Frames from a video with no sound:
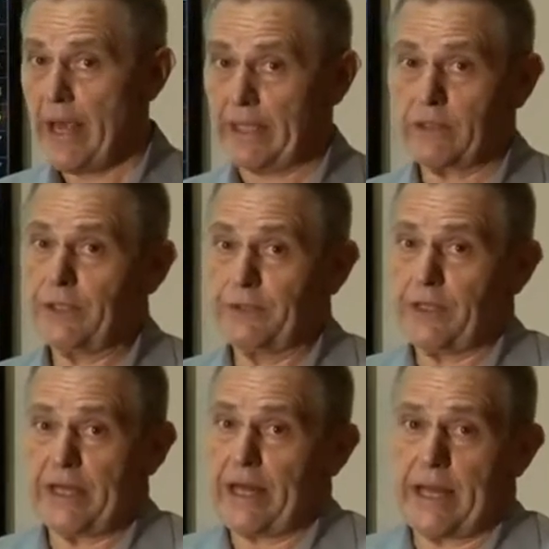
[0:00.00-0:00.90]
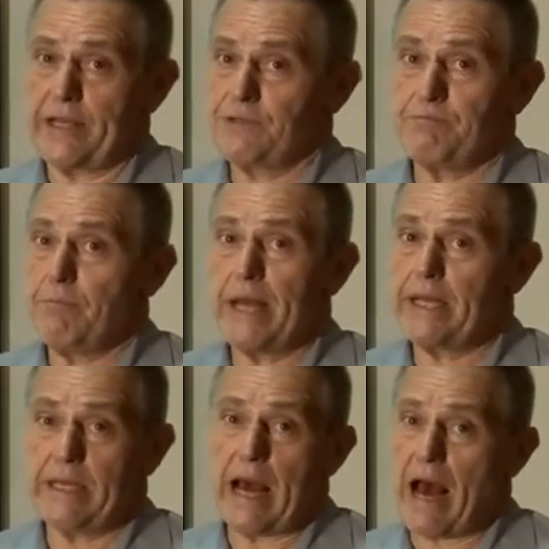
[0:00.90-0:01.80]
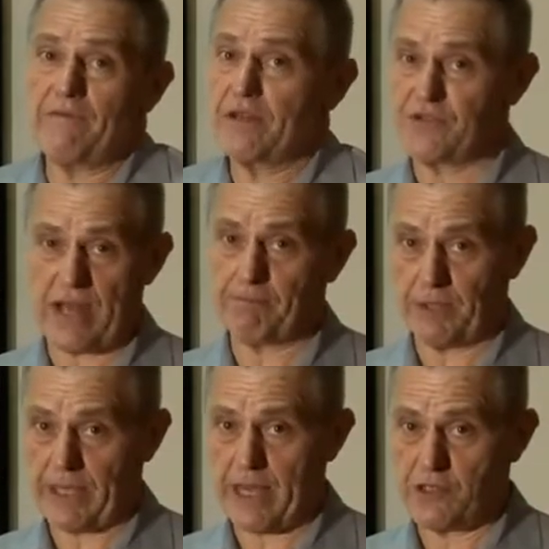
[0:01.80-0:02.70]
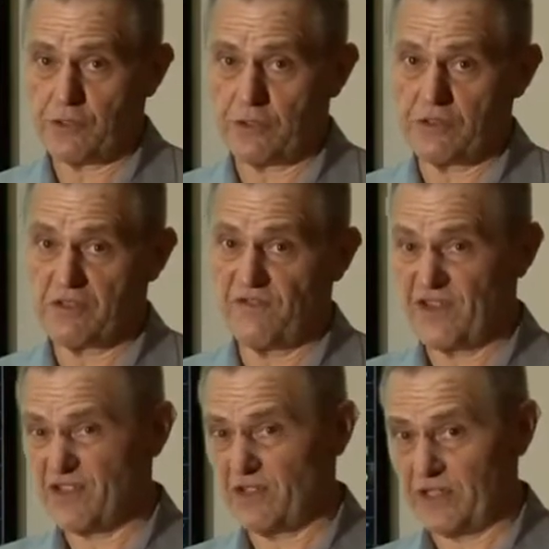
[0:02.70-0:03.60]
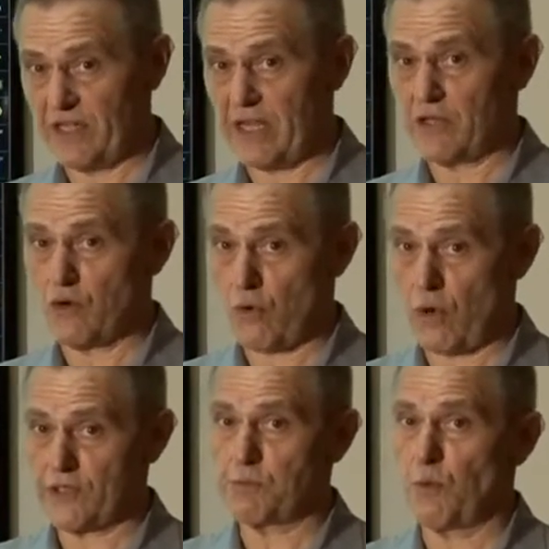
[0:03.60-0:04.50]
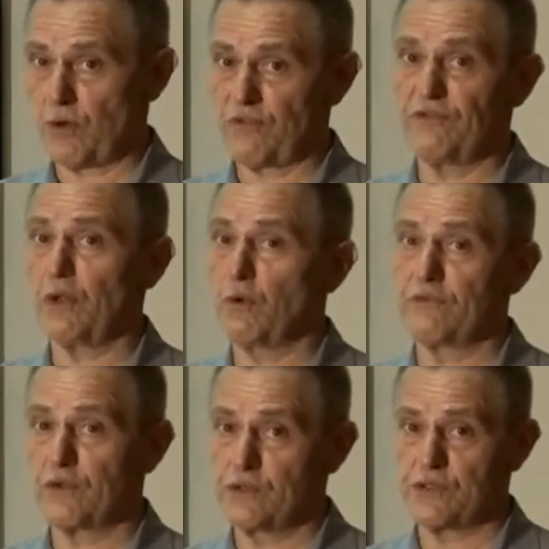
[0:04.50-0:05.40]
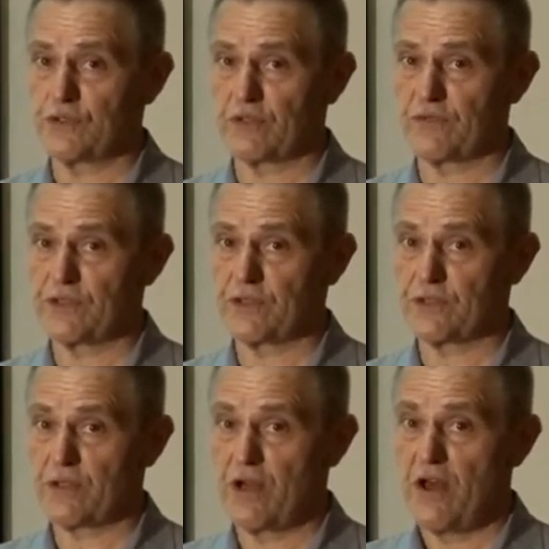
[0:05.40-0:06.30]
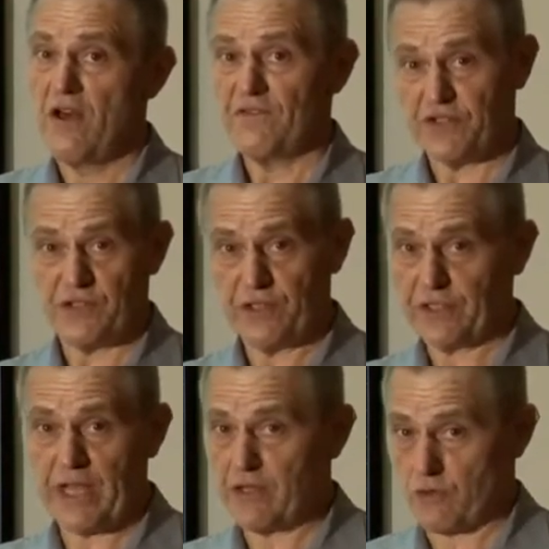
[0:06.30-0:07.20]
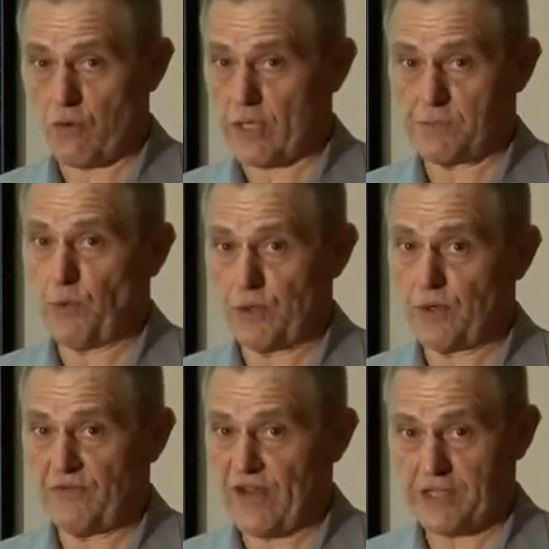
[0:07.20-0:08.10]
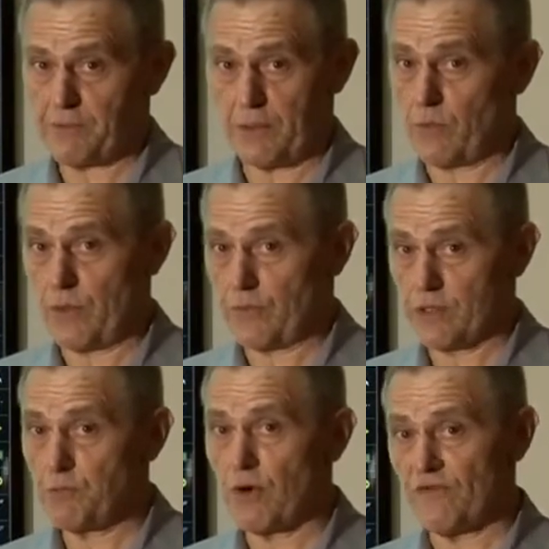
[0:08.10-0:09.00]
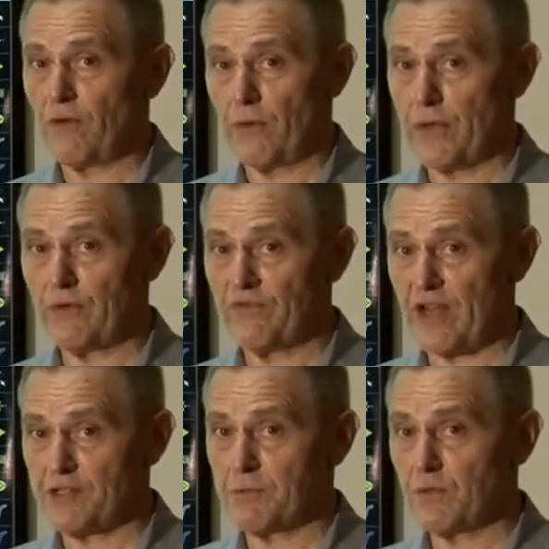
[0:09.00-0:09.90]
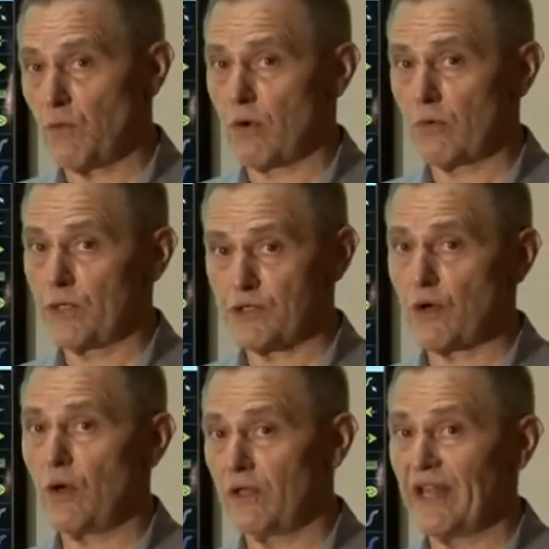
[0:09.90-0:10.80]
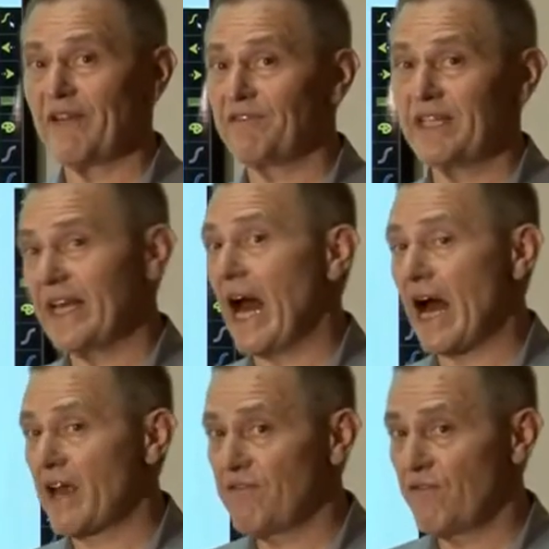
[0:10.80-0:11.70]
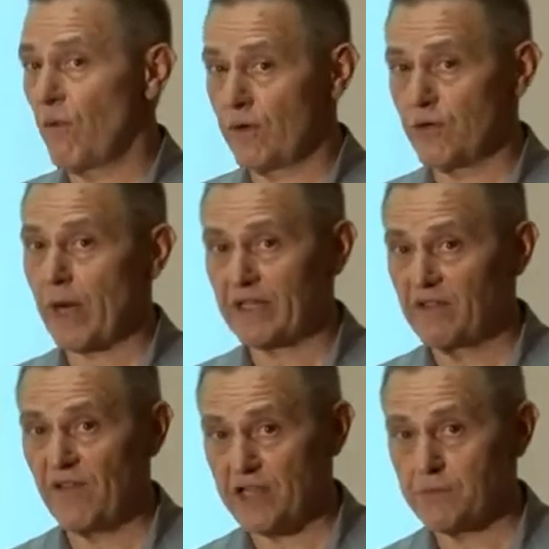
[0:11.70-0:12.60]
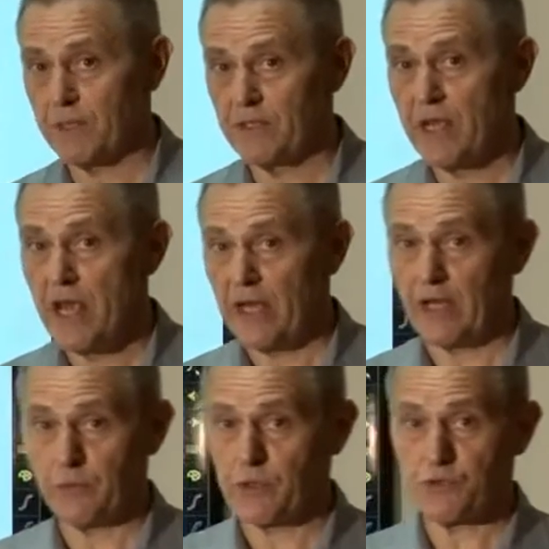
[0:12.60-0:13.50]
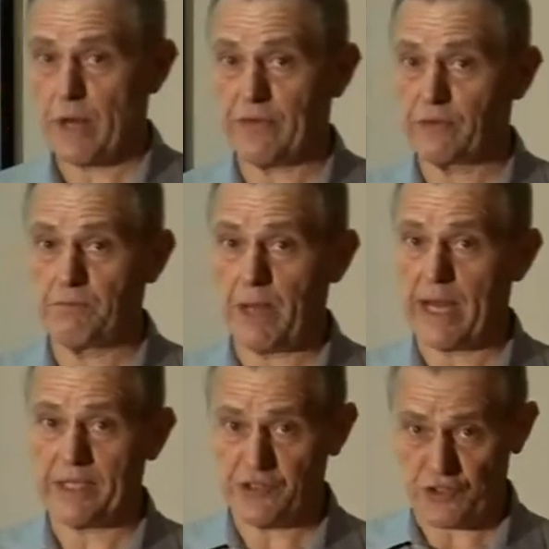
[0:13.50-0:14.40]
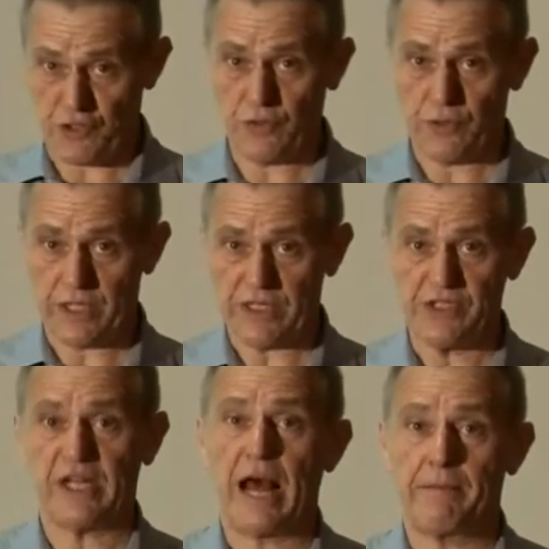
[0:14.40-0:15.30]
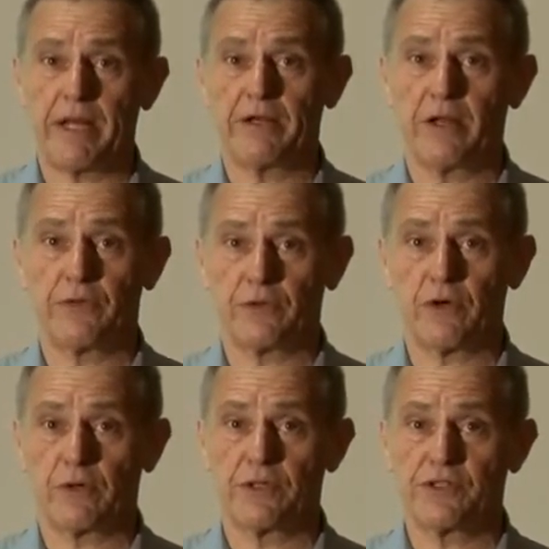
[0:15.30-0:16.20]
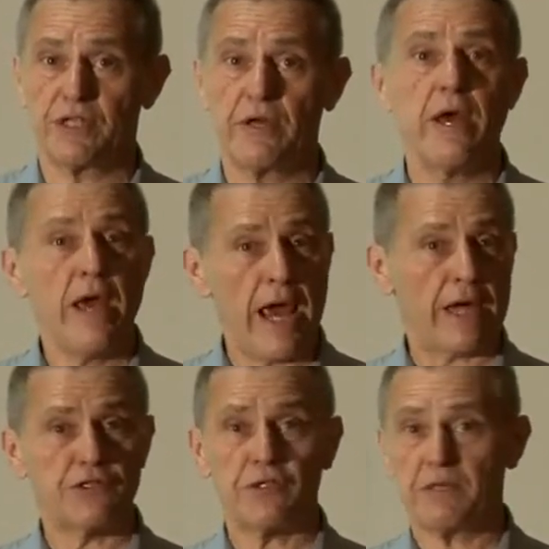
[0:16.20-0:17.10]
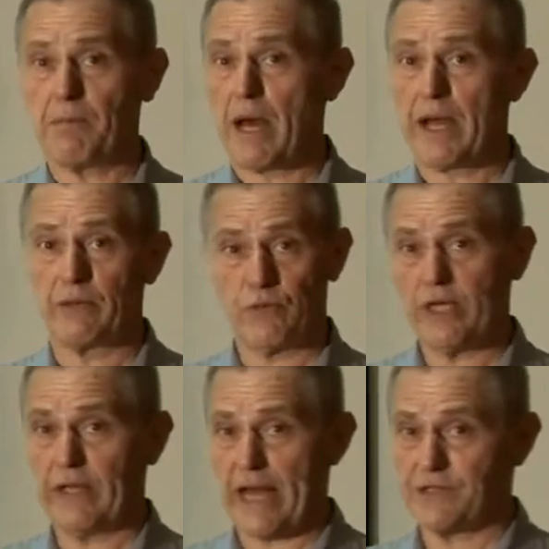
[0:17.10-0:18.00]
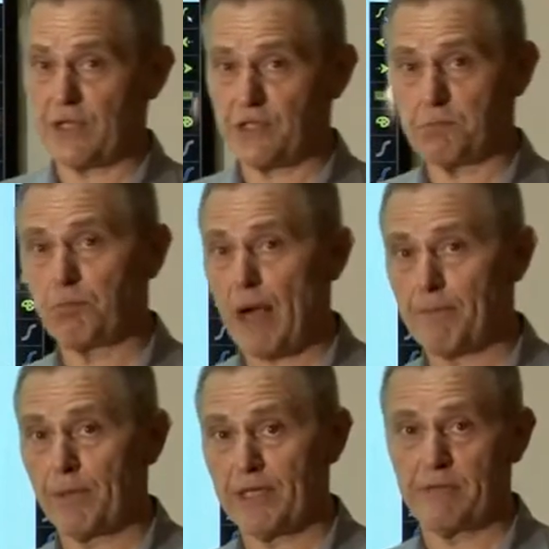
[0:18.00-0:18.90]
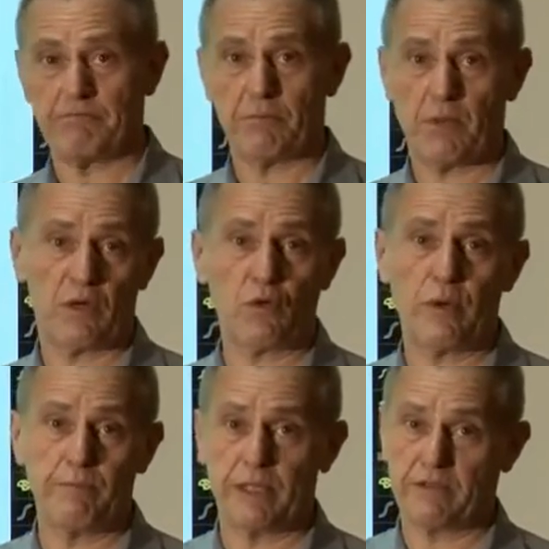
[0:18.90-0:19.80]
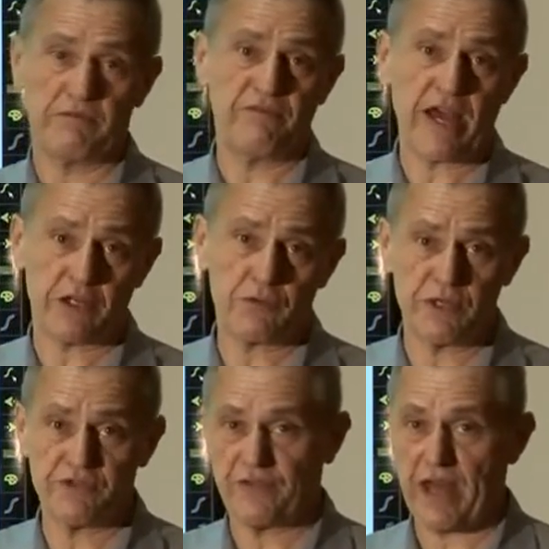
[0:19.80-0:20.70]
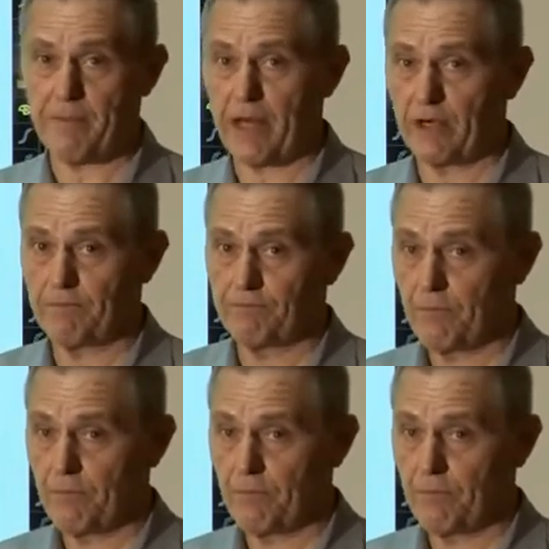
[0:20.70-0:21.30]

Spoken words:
And clearly that has many obvious applications. Facilitate cross-border flow of goods and services. Facilitate cross-border investment, whether it's portfolio investment or what's called FDI, foreign direct investment. In other words, rather than buying securities denominated in other currency, actually buy real assets, property, equipment, factories for that matter.